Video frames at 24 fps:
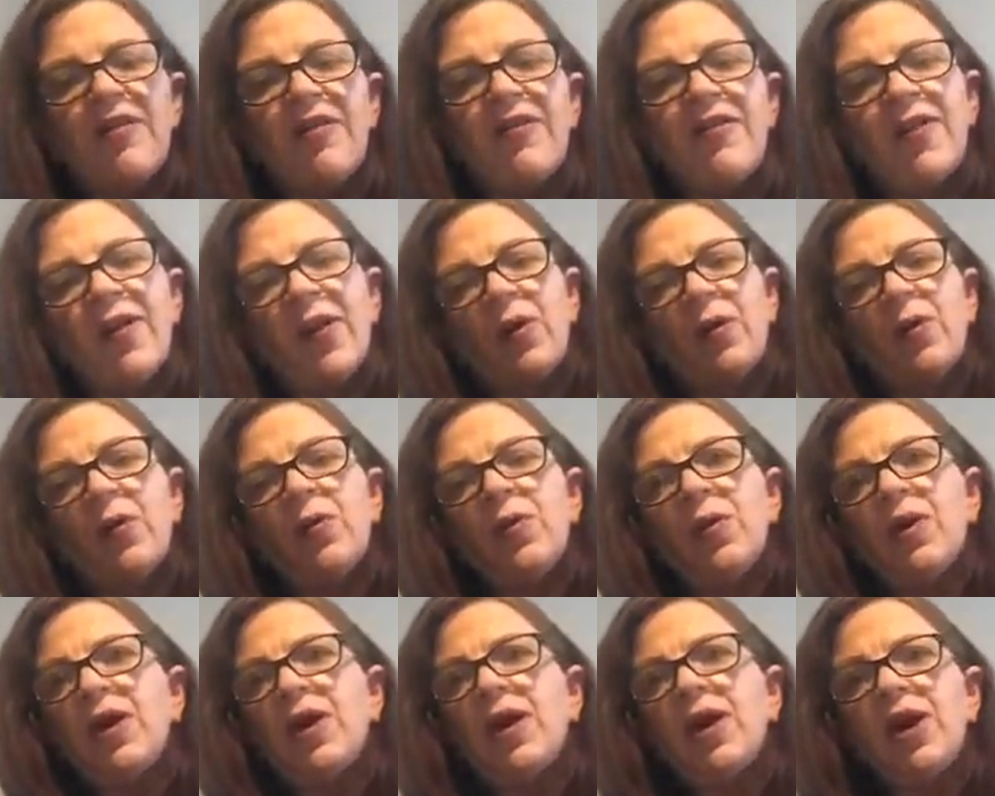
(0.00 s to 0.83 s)

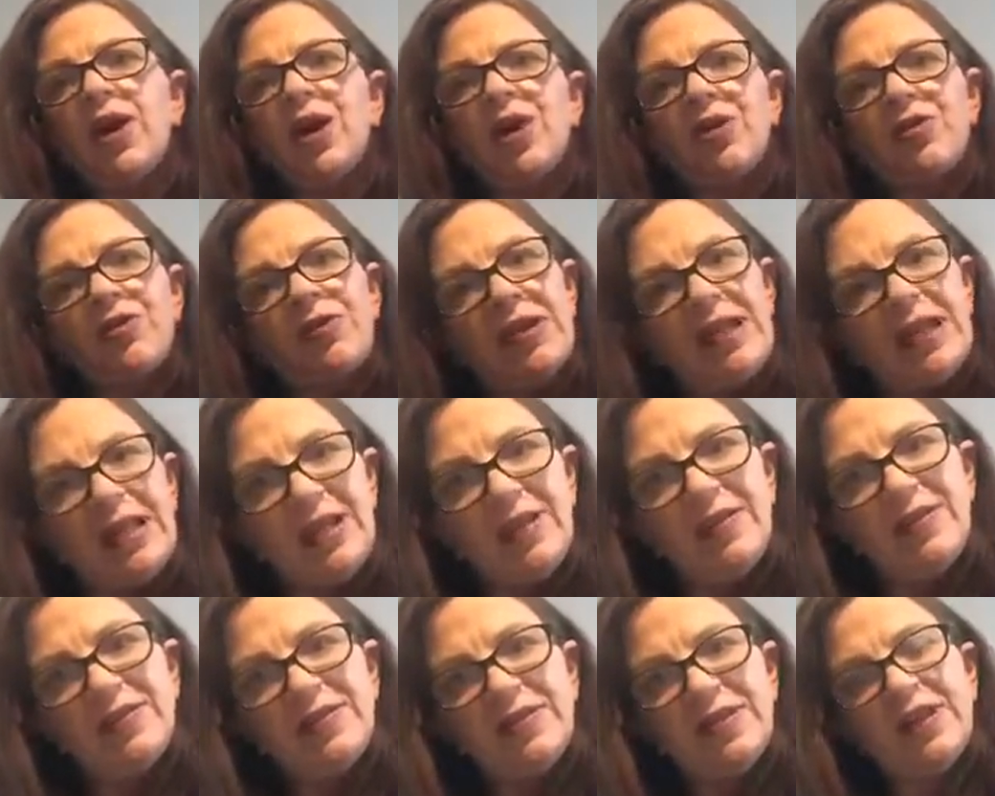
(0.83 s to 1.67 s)
feel
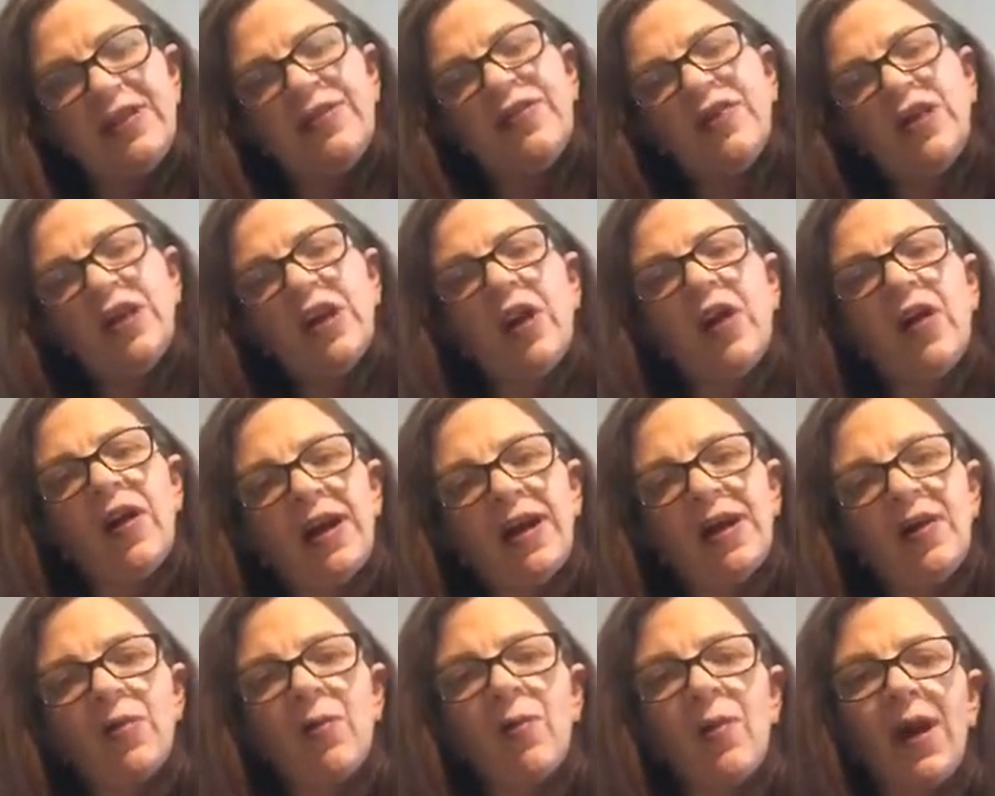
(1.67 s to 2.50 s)
aggrieved, if you
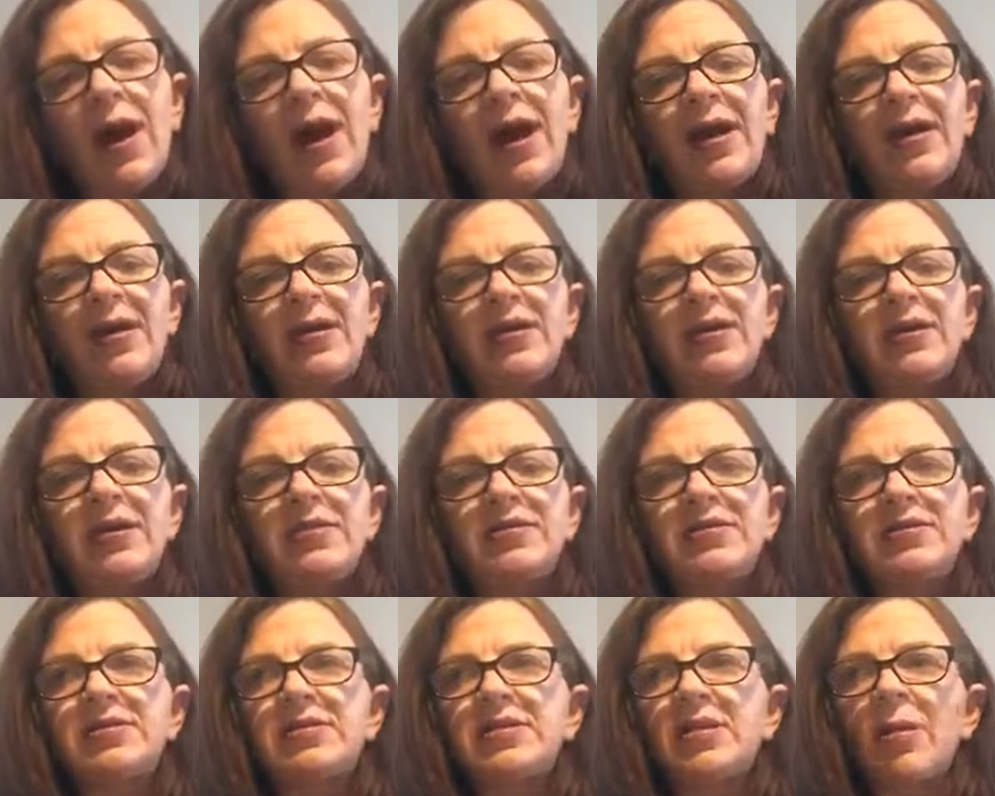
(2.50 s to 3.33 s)
like, when
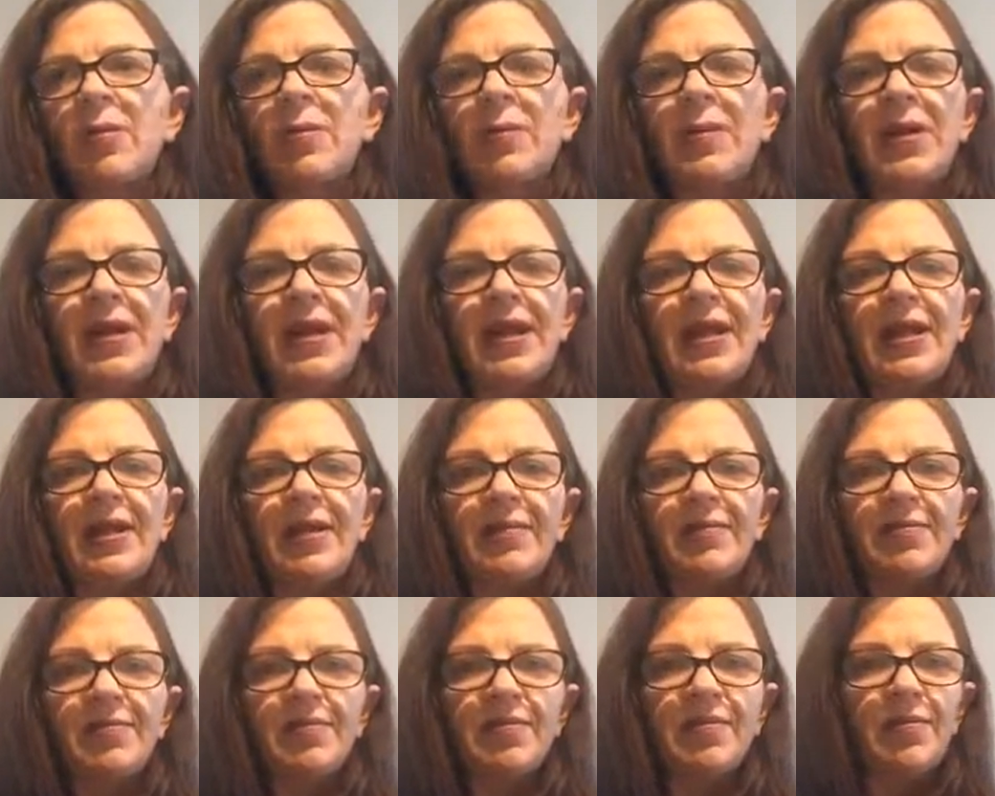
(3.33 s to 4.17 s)
somebody
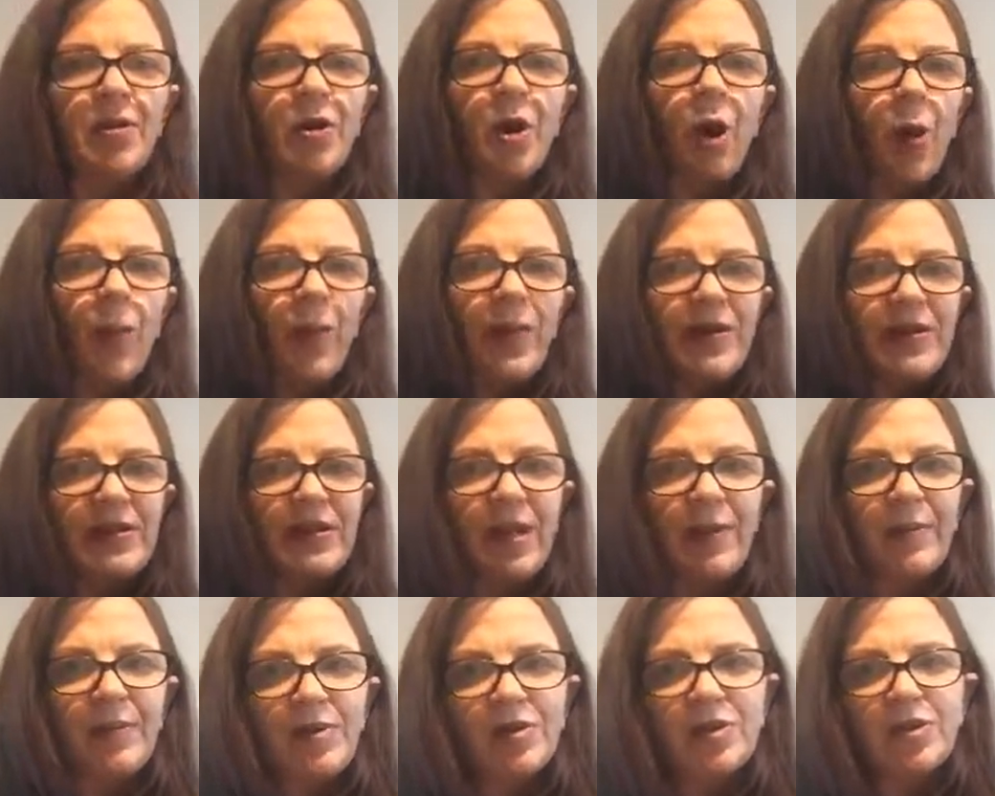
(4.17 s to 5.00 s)
copies
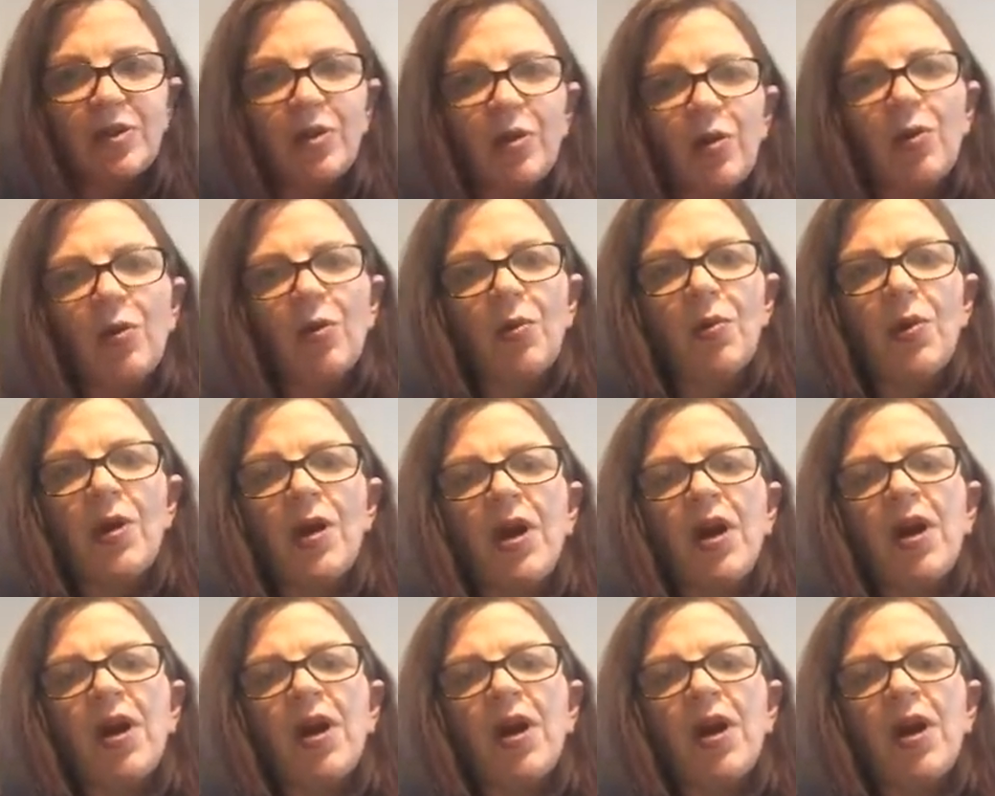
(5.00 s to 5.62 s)
them at school.